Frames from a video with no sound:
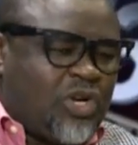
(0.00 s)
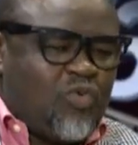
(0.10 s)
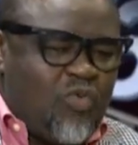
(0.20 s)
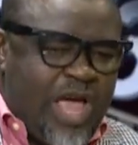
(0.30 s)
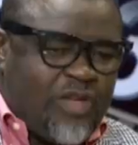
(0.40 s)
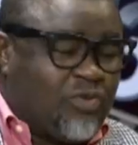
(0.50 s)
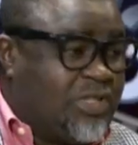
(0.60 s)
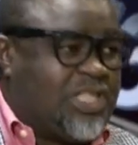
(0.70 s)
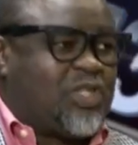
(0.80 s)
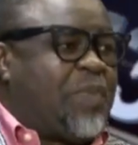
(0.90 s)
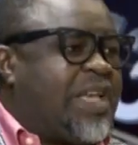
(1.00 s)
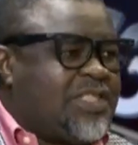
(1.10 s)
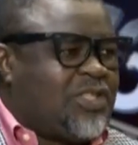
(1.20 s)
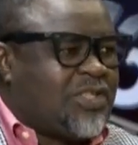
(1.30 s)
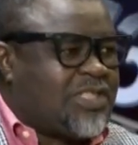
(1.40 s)
where you dispense
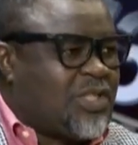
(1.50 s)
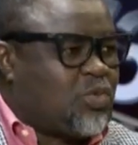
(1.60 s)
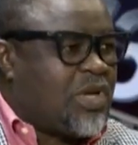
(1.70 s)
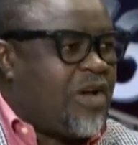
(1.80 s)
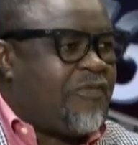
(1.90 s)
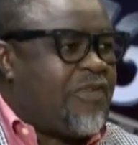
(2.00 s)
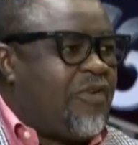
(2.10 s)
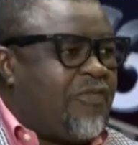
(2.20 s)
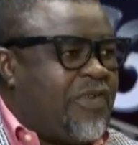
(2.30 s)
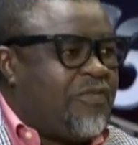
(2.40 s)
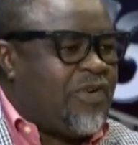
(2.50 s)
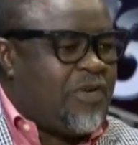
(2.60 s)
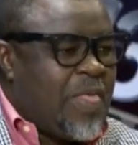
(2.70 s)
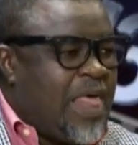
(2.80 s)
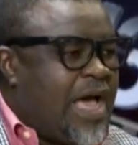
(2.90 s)
justice without fear or favor,
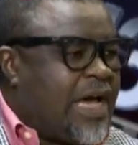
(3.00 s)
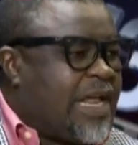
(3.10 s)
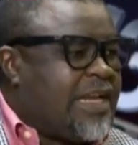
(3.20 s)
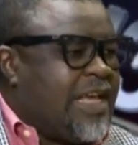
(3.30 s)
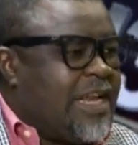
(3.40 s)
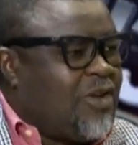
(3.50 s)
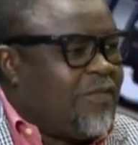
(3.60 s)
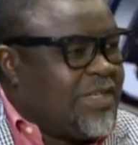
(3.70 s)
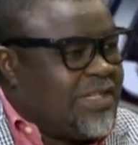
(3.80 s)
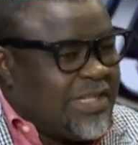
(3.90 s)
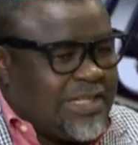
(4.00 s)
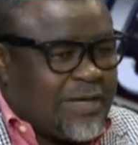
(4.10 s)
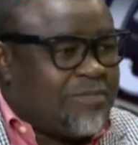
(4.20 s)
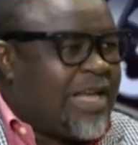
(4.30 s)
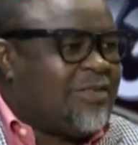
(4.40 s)
and at the end of the day,
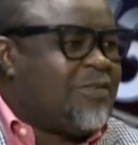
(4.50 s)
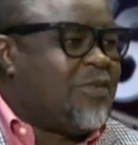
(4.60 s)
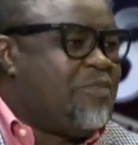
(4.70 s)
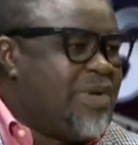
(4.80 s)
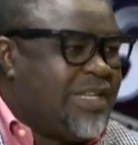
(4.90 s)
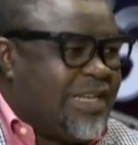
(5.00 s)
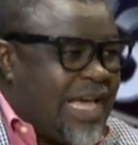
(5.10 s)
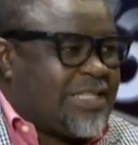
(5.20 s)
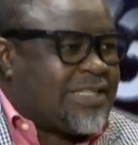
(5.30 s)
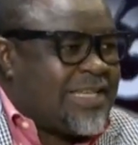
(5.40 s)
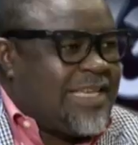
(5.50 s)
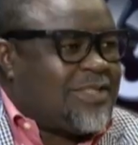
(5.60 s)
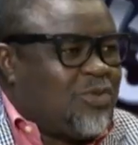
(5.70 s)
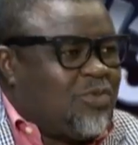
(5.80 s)
that might even be the last case you